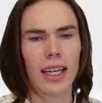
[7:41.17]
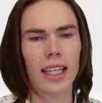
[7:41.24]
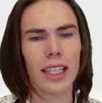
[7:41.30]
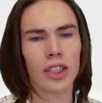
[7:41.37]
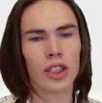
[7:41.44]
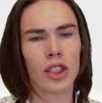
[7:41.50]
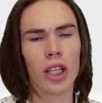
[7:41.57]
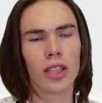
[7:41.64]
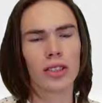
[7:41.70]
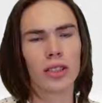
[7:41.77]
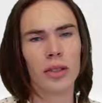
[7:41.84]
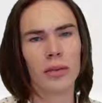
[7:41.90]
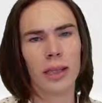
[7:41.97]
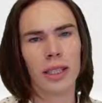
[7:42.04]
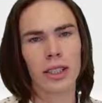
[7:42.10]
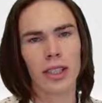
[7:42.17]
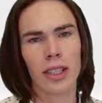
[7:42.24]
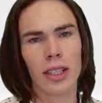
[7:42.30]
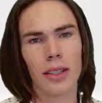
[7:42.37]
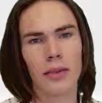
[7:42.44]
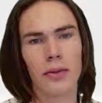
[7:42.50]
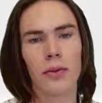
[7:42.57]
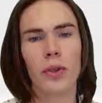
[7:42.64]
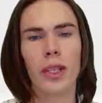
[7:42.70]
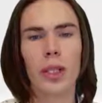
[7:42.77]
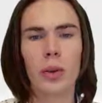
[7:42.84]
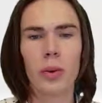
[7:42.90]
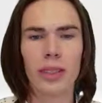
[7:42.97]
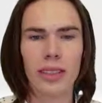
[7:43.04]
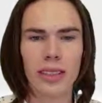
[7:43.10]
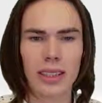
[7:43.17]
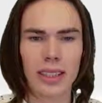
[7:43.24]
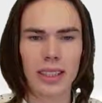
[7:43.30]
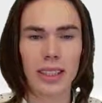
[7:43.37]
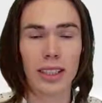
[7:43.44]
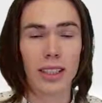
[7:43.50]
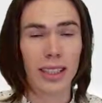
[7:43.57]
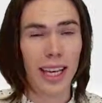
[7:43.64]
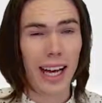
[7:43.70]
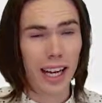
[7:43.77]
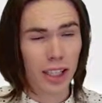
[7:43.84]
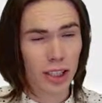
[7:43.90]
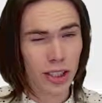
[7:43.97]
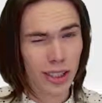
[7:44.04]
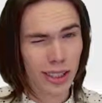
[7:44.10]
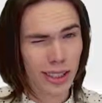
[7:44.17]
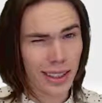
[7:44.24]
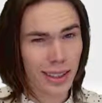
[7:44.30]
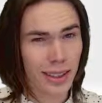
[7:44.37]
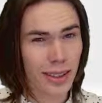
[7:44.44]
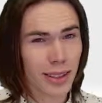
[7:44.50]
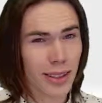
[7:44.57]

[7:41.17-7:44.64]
It's not so much a frequency, actually,